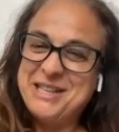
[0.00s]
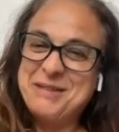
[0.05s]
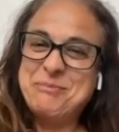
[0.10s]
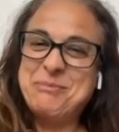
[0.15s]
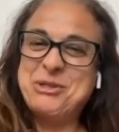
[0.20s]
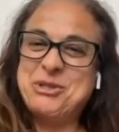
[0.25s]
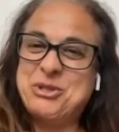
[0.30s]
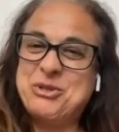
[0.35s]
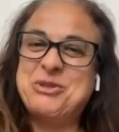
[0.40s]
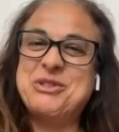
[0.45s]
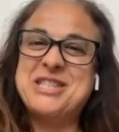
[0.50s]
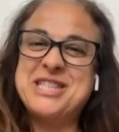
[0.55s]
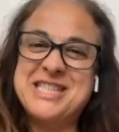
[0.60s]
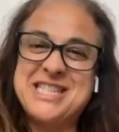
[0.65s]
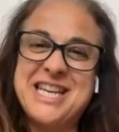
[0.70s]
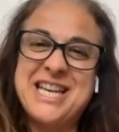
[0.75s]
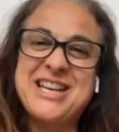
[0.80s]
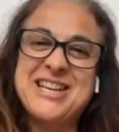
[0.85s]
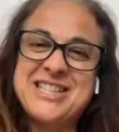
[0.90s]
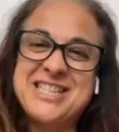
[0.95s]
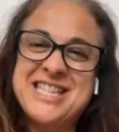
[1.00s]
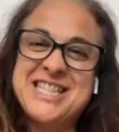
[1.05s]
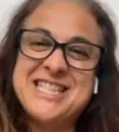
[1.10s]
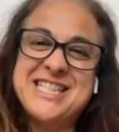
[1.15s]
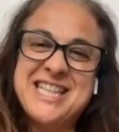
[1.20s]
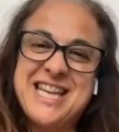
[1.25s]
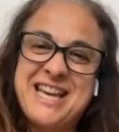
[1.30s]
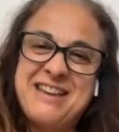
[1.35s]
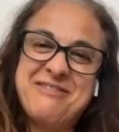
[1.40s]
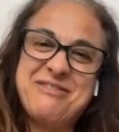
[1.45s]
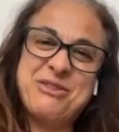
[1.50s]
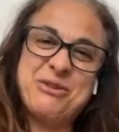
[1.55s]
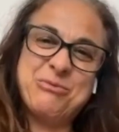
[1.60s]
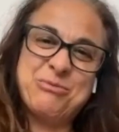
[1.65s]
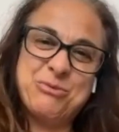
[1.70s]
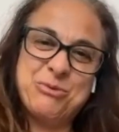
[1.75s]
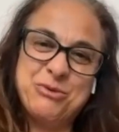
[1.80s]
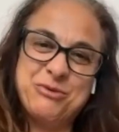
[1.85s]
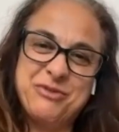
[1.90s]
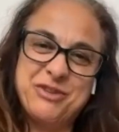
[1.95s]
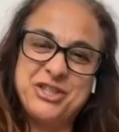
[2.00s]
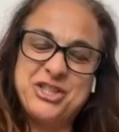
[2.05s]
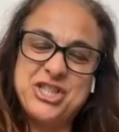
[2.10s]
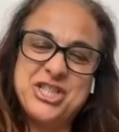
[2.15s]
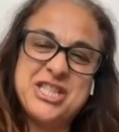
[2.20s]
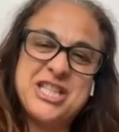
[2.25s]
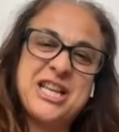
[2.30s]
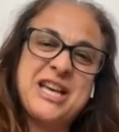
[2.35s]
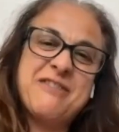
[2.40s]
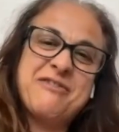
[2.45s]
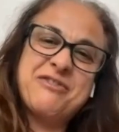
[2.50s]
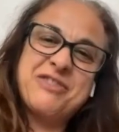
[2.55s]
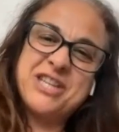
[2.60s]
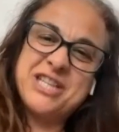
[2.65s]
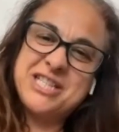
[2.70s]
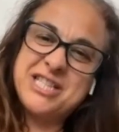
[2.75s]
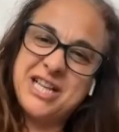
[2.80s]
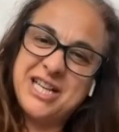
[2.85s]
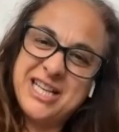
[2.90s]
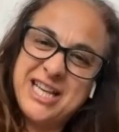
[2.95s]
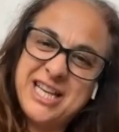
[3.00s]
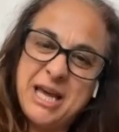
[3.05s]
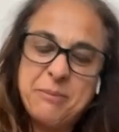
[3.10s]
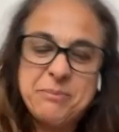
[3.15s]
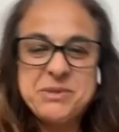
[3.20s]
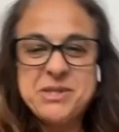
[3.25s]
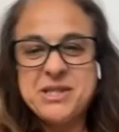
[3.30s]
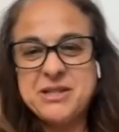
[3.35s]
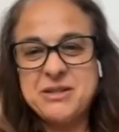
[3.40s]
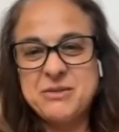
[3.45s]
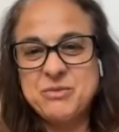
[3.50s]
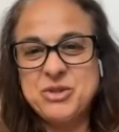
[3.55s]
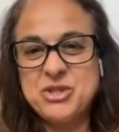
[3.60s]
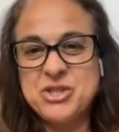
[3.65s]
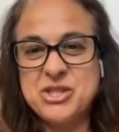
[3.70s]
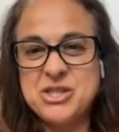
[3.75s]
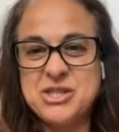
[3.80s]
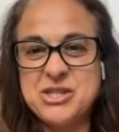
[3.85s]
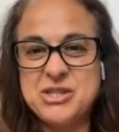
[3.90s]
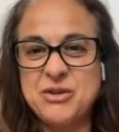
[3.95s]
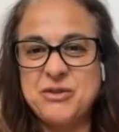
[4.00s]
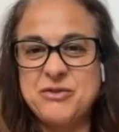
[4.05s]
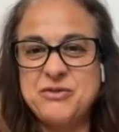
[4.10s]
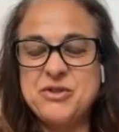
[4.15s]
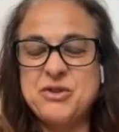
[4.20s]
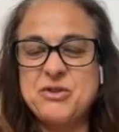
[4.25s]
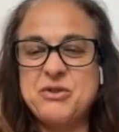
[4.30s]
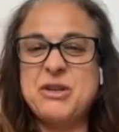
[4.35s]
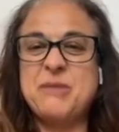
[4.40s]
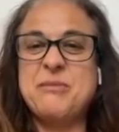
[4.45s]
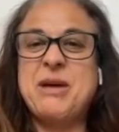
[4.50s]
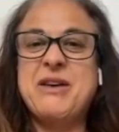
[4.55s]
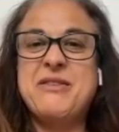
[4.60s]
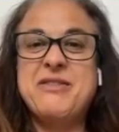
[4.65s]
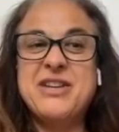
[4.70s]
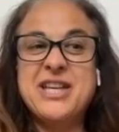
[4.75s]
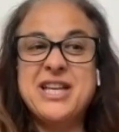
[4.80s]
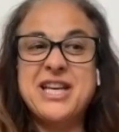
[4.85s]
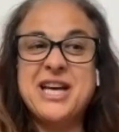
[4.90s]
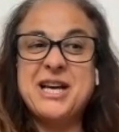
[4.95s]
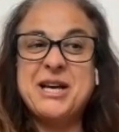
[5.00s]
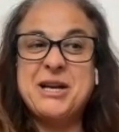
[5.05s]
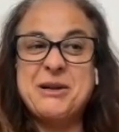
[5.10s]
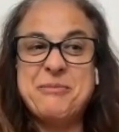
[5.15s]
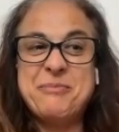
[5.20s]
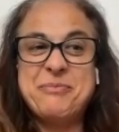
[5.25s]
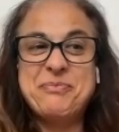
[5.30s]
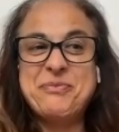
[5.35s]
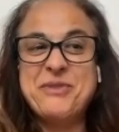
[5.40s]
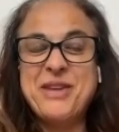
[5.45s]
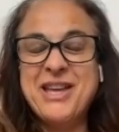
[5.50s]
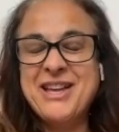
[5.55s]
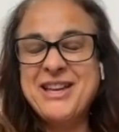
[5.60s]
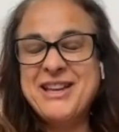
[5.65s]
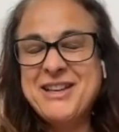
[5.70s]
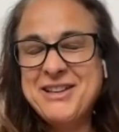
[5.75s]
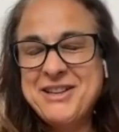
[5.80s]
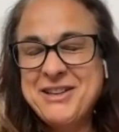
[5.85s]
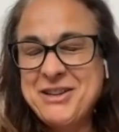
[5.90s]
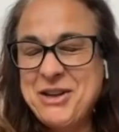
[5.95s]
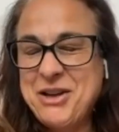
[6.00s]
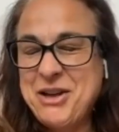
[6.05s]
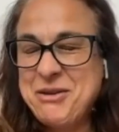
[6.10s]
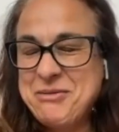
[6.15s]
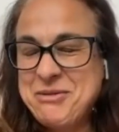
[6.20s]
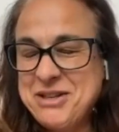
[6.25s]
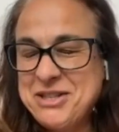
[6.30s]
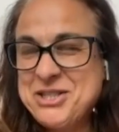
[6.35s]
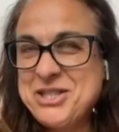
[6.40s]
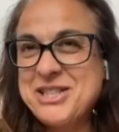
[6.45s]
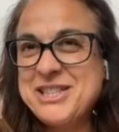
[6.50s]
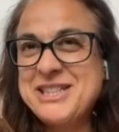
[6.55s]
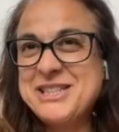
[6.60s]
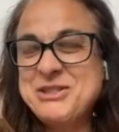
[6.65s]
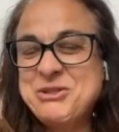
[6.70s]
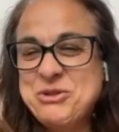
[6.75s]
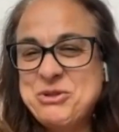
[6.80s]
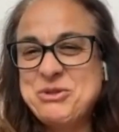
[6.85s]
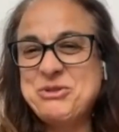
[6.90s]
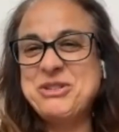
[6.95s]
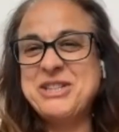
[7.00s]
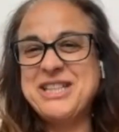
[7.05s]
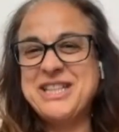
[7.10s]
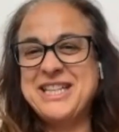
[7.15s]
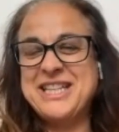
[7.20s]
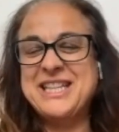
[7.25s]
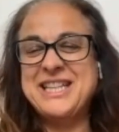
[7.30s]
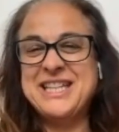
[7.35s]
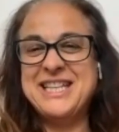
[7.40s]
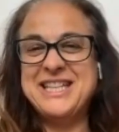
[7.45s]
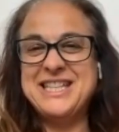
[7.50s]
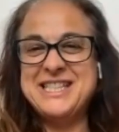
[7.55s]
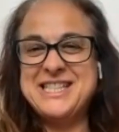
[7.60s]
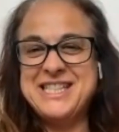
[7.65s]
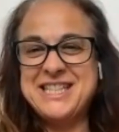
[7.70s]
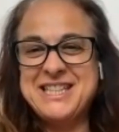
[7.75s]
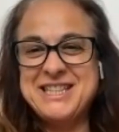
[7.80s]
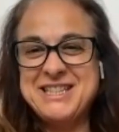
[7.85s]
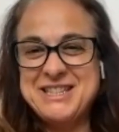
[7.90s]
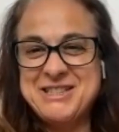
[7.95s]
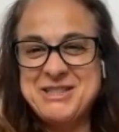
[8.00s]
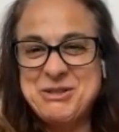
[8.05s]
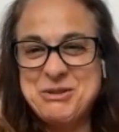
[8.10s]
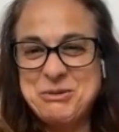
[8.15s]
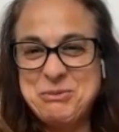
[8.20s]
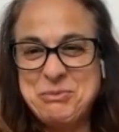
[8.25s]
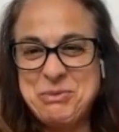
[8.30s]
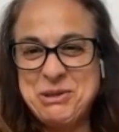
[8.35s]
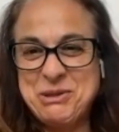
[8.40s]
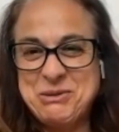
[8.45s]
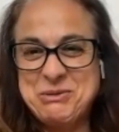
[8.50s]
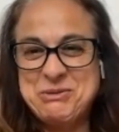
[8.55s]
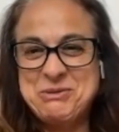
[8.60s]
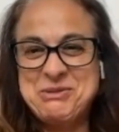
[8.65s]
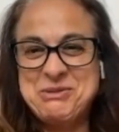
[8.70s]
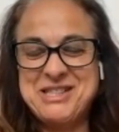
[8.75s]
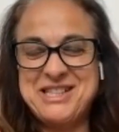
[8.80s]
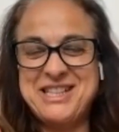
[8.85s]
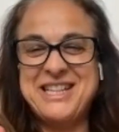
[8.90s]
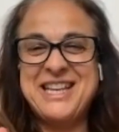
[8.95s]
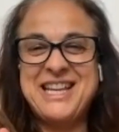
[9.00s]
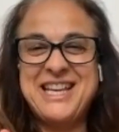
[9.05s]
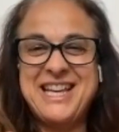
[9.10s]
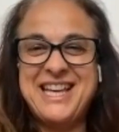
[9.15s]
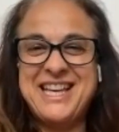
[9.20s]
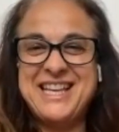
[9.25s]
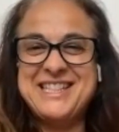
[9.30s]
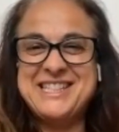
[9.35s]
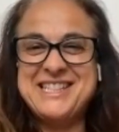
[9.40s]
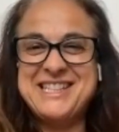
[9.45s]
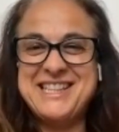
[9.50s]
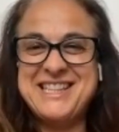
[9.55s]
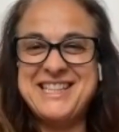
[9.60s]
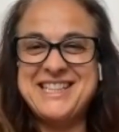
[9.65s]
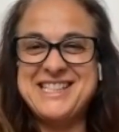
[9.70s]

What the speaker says: But during the day, I tend to have the raw veggies, and I have things like capsicum, which is softer, and I'm actually enjoying eating the dill pickles and the